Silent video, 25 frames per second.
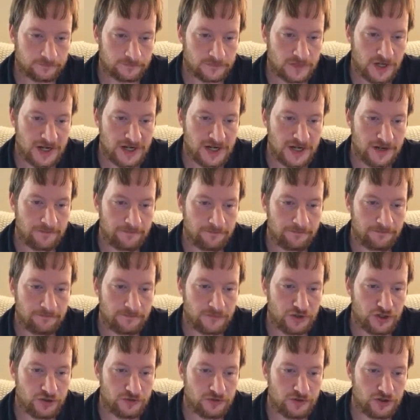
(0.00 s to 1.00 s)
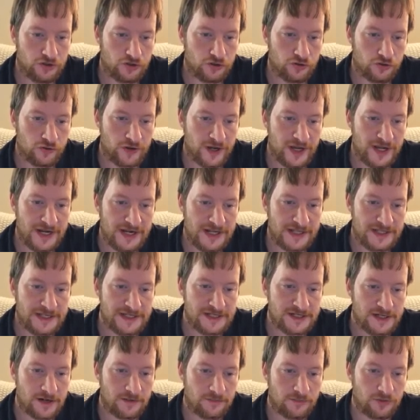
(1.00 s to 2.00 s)
I didn't do any of these
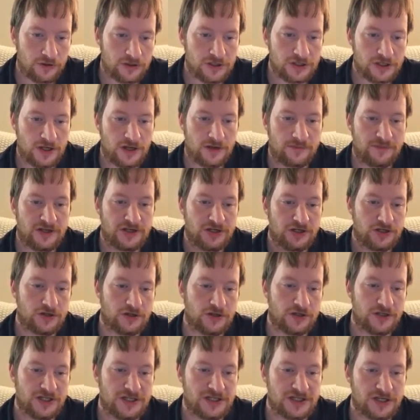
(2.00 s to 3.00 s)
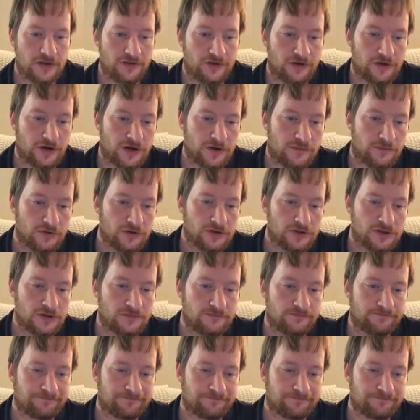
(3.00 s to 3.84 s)
numbers. I mean, these other numbers.